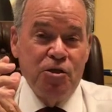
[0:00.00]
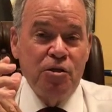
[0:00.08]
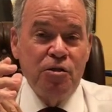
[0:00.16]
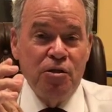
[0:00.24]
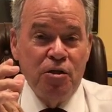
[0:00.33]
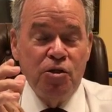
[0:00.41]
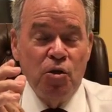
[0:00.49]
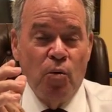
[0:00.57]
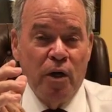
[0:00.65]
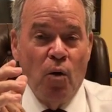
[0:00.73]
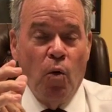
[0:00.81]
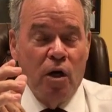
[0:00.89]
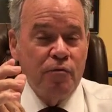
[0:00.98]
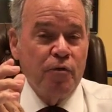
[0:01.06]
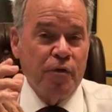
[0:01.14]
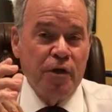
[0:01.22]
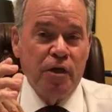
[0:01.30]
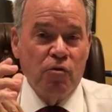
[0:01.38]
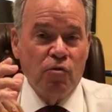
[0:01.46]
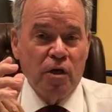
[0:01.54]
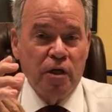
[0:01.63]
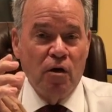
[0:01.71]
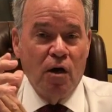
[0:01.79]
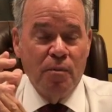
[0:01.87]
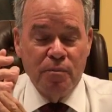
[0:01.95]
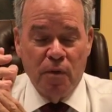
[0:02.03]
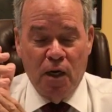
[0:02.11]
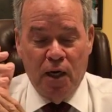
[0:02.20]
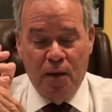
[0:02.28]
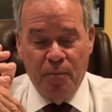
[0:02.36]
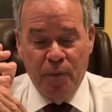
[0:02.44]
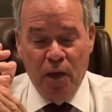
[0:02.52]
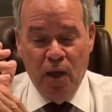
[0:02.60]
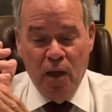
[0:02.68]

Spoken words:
But again, you're doing a wonderful thing. You really are.